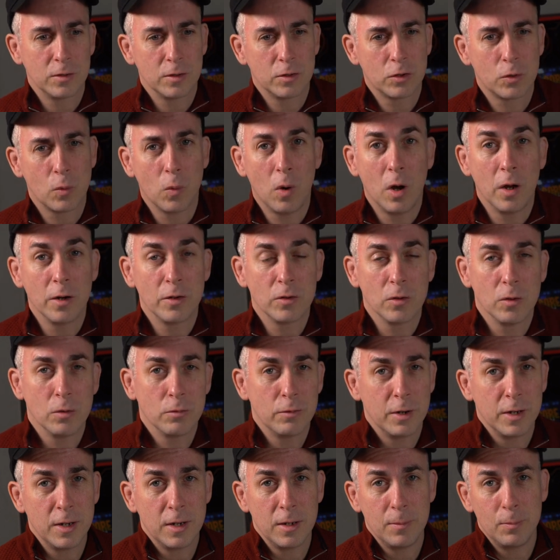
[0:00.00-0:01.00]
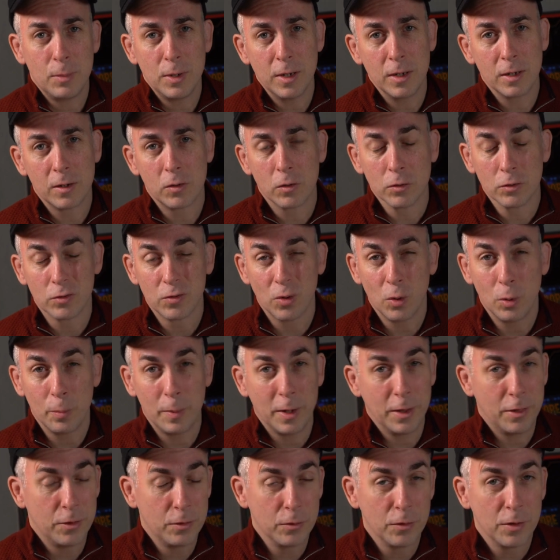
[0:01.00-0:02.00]
the squad is already being controlled
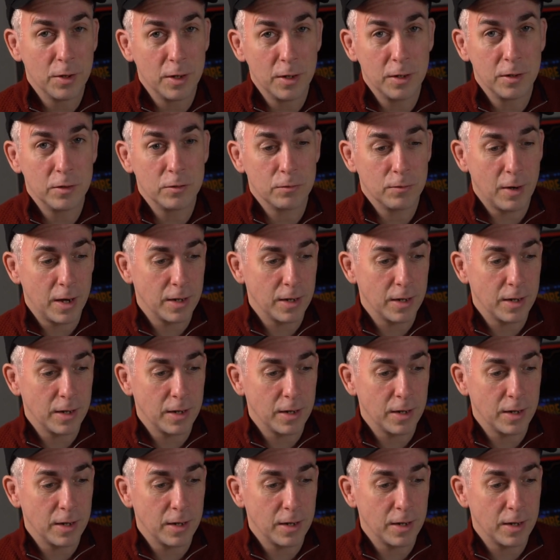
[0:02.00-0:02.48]
by two things.